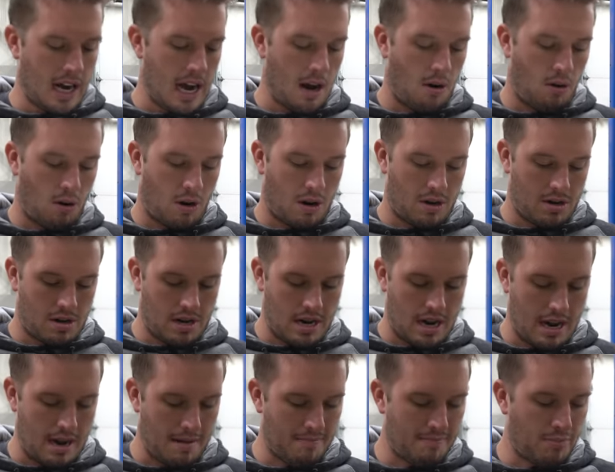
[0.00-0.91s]
our
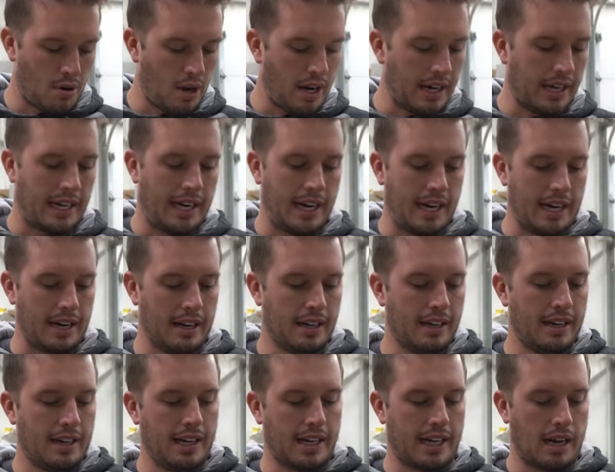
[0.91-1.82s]
uh, brake kit.
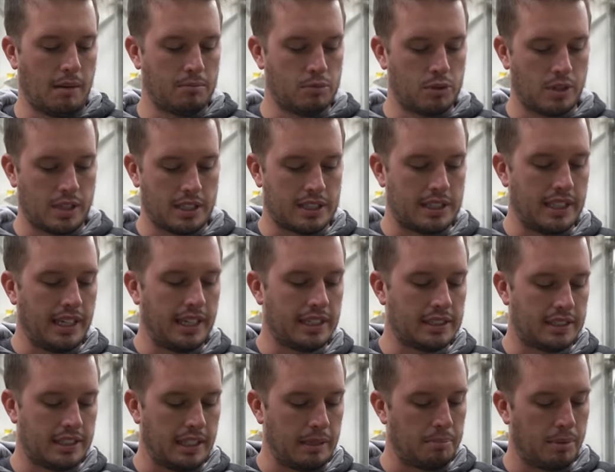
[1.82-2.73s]
It comes with a
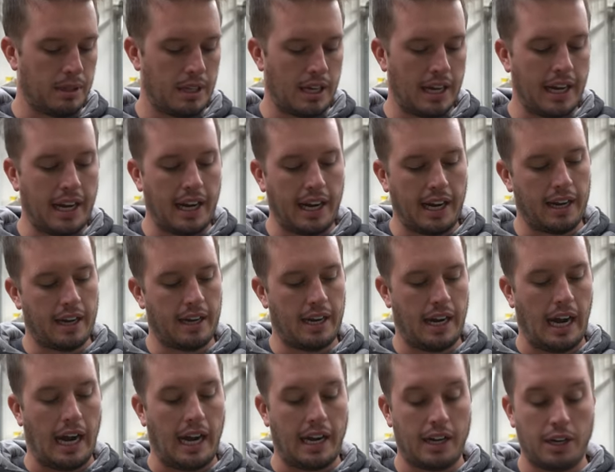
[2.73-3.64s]
CNC plate,
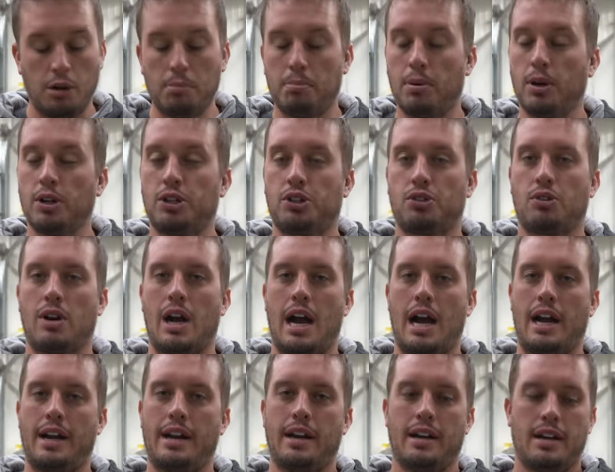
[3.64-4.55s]
a new push
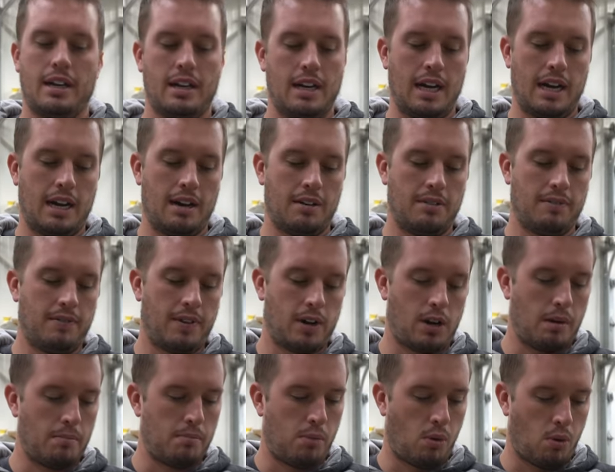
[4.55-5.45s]
rod, uh,
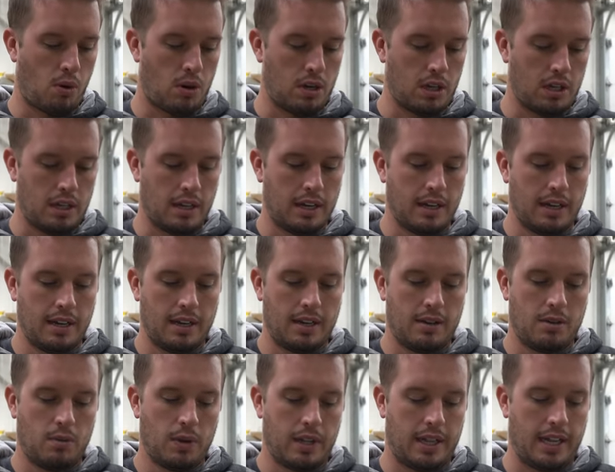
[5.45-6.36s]
very important,
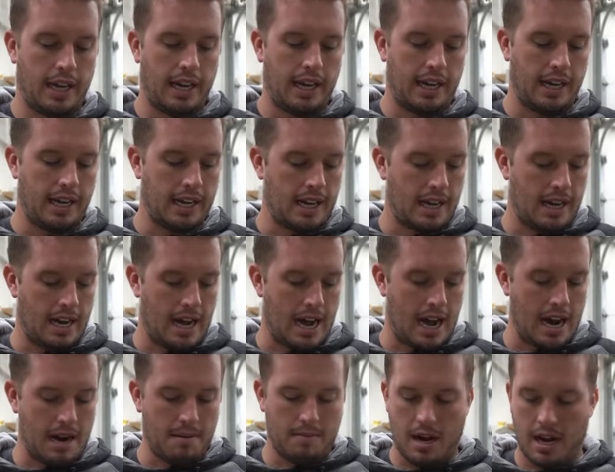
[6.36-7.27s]
with a uh,
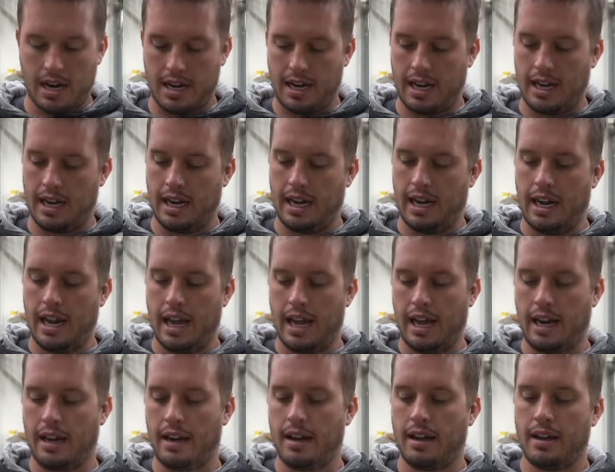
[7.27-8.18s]
Heim on it, and
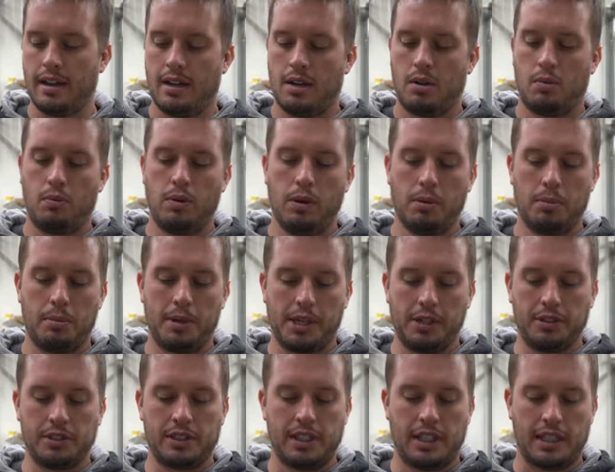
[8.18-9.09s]
then we'll be
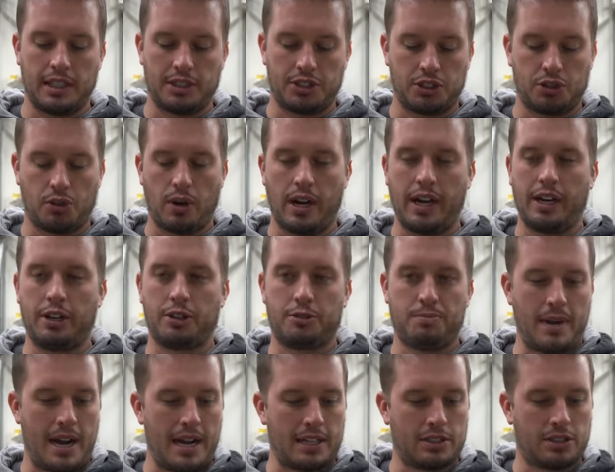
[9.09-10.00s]
using a
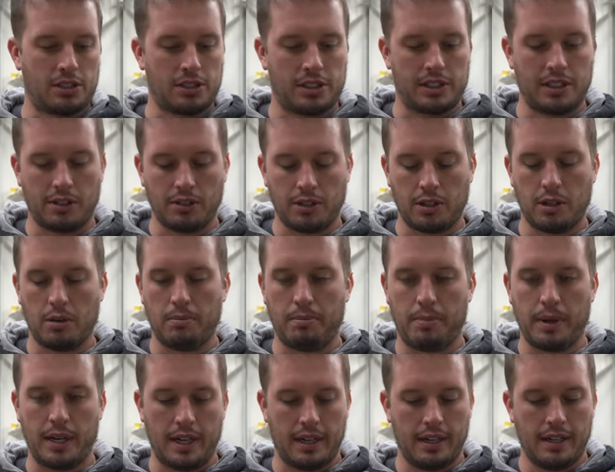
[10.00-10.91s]
strange master cylinder,
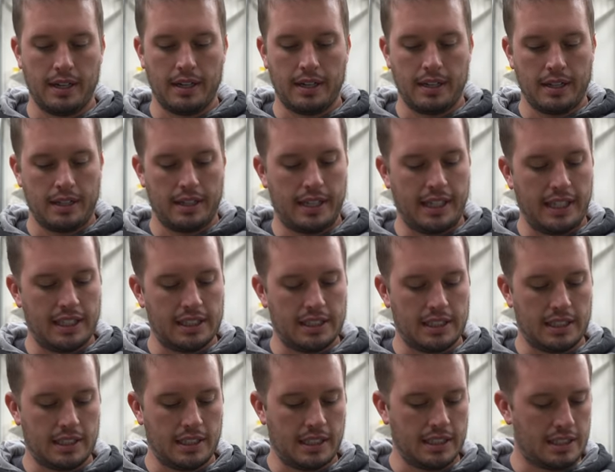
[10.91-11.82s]
but
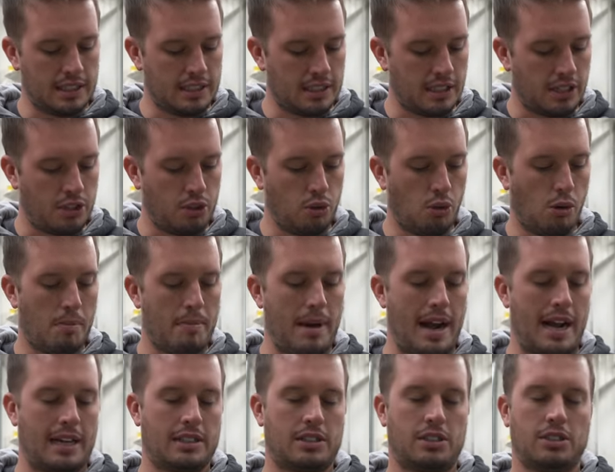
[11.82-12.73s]
these, this is a dual
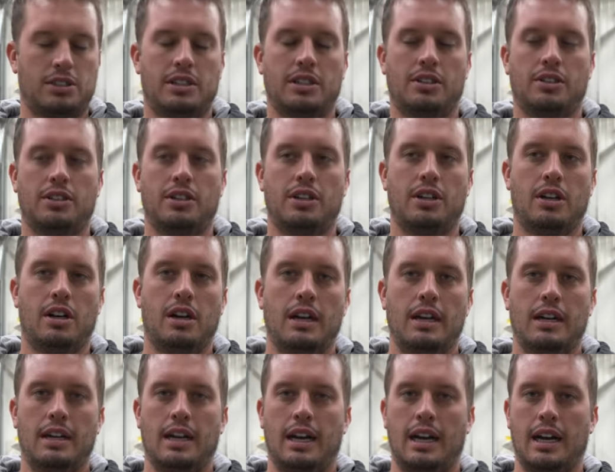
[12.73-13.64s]
master cylinder,
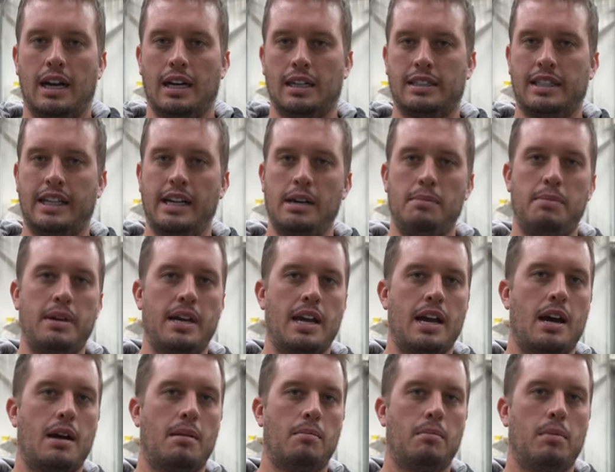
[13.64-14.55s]
uh,
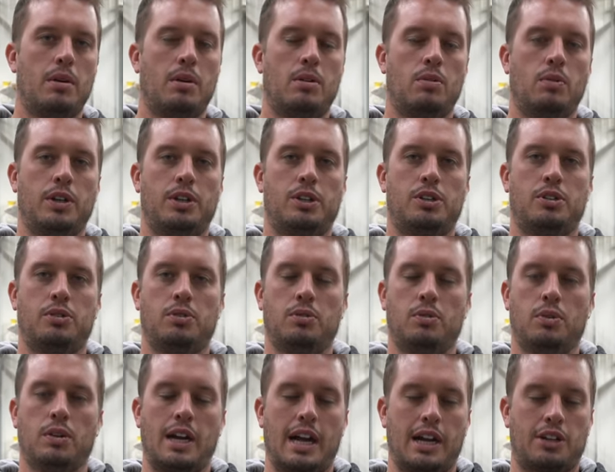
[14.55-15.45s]
TBM, which
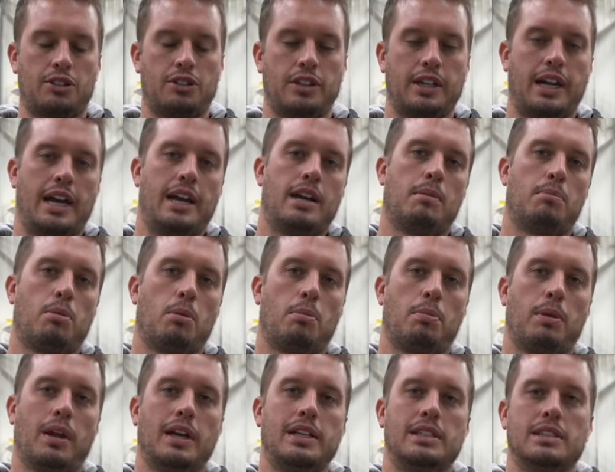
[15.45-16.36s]
will actually end up
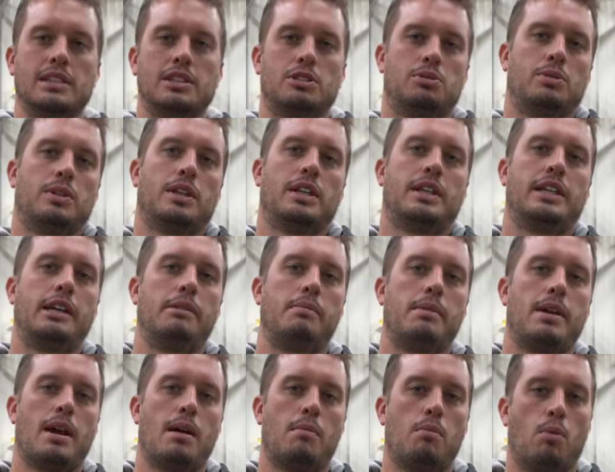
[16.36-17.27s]
replacing this with a
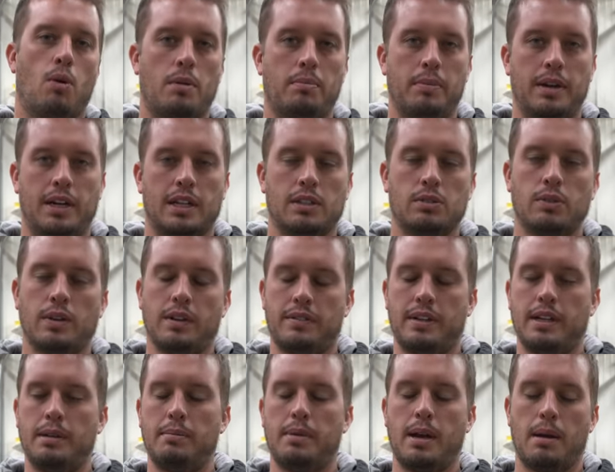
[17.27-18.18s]
TBM one because we
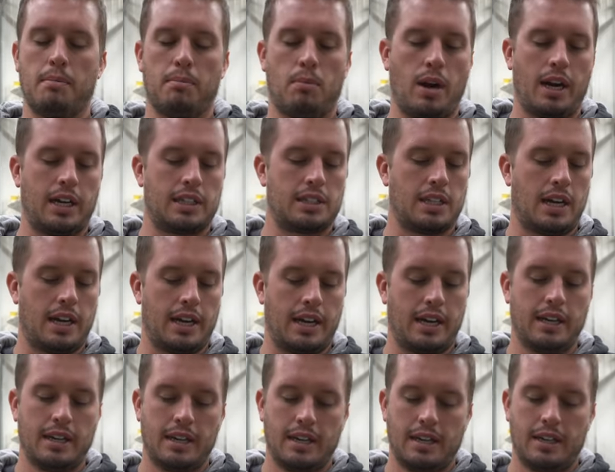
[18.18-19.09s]
have TBM brakes on
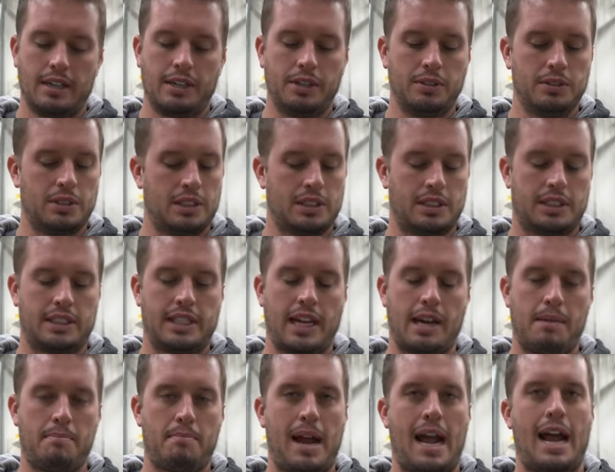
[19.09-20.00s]
it, uses the
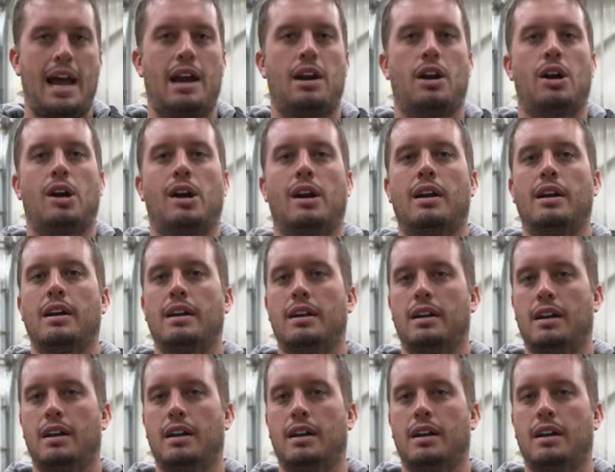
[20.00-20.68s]
same pattern.